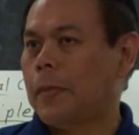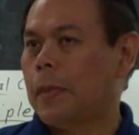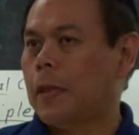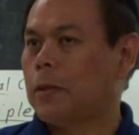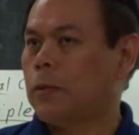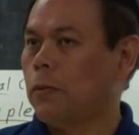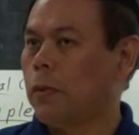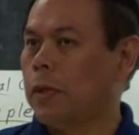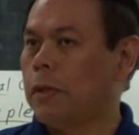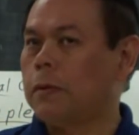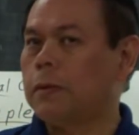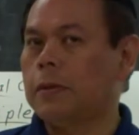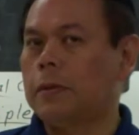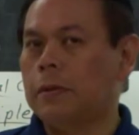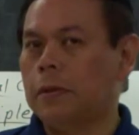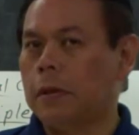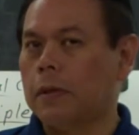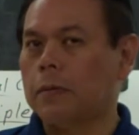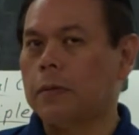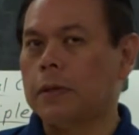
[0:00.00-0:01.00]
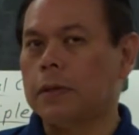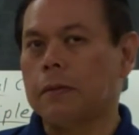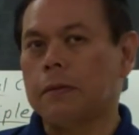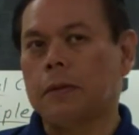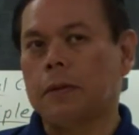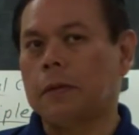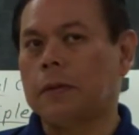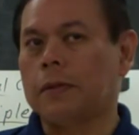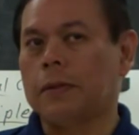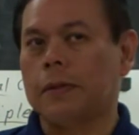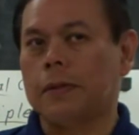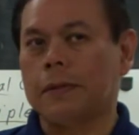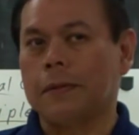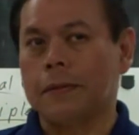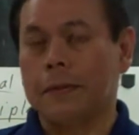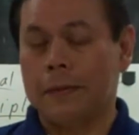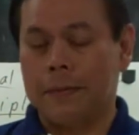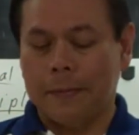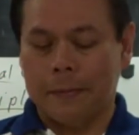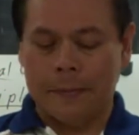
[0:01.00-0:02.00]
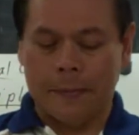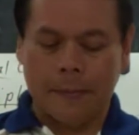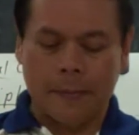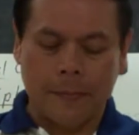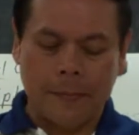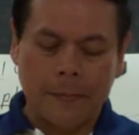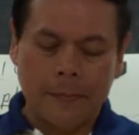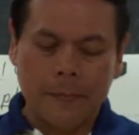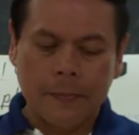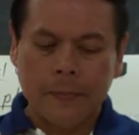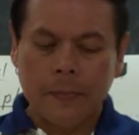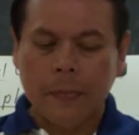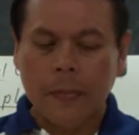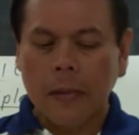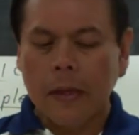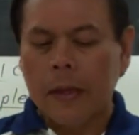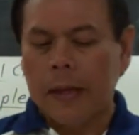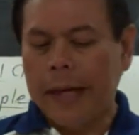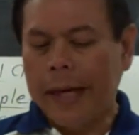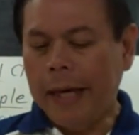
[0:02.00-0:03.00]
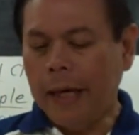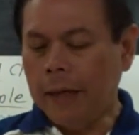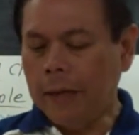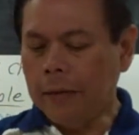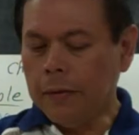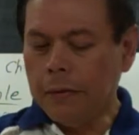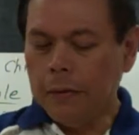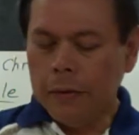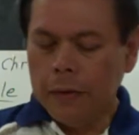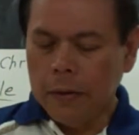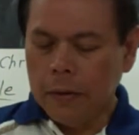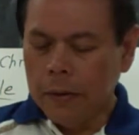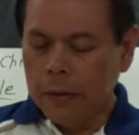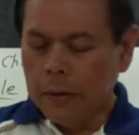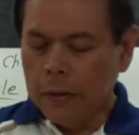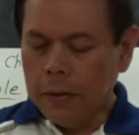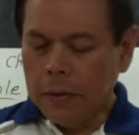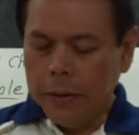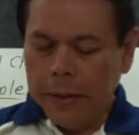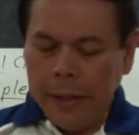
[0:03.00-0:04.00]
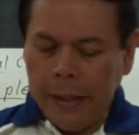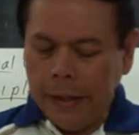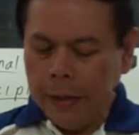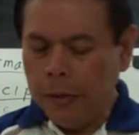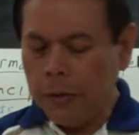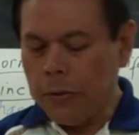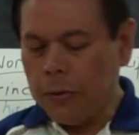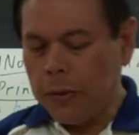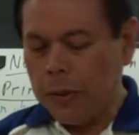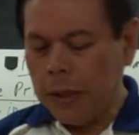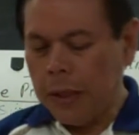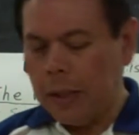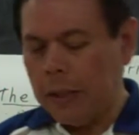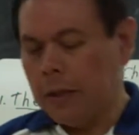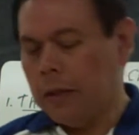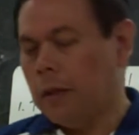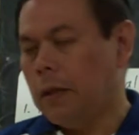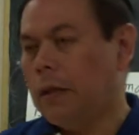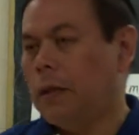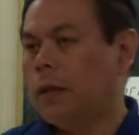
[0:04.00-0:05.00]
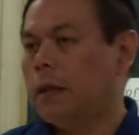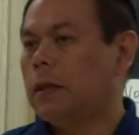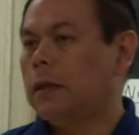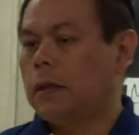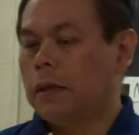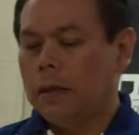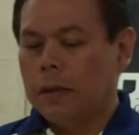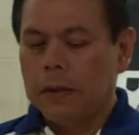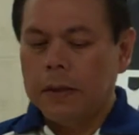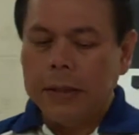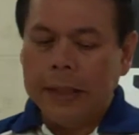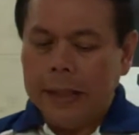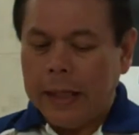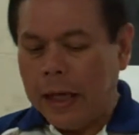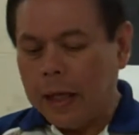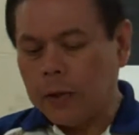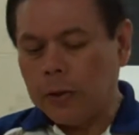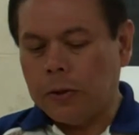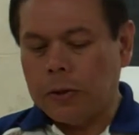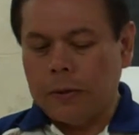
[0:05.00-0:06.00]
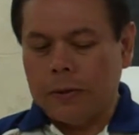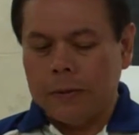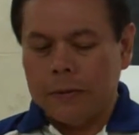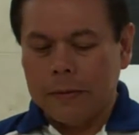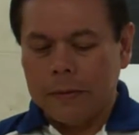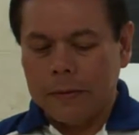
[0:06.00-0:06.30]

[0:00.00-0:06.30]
It's one of the dogmas of the church. And here you see in action.